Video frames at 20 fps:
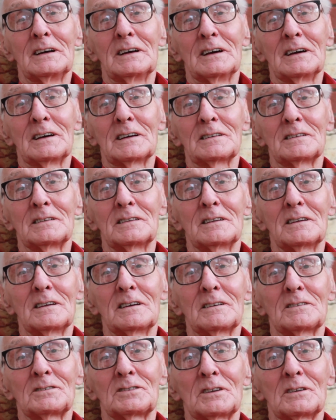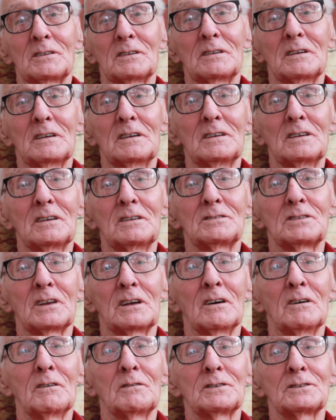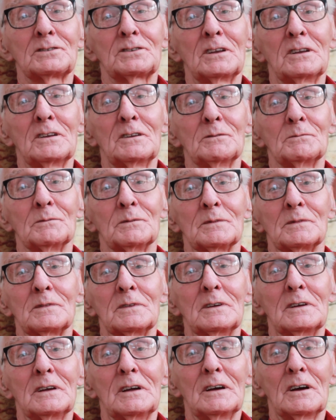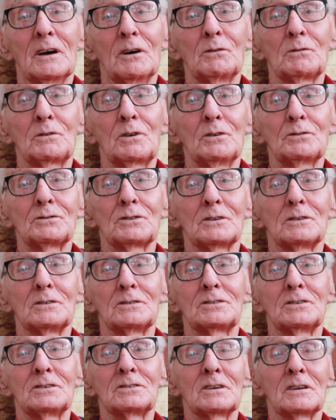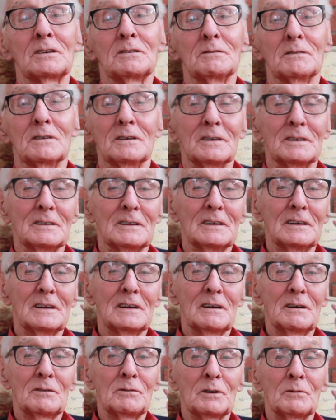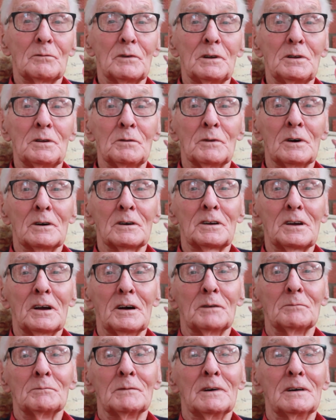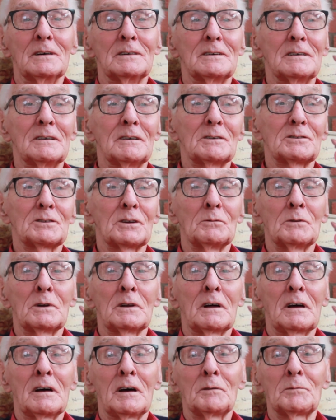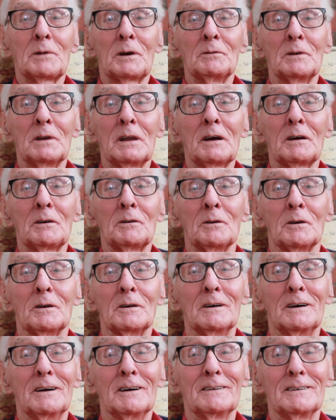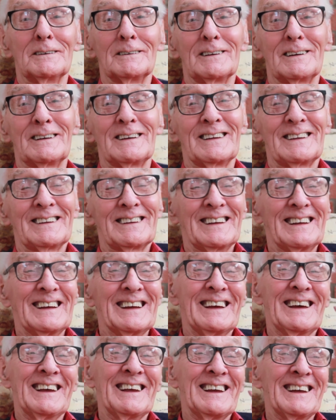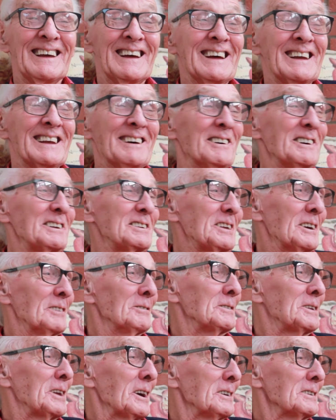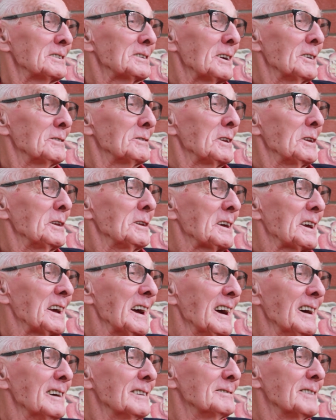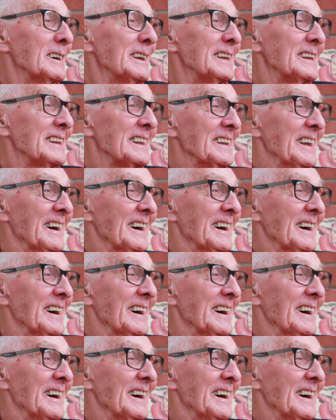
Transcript: And I said, is that offer still open? Oh, of course it is, she said. Well, when do you want to come? I said, well, how about now? I jumped in the car and went.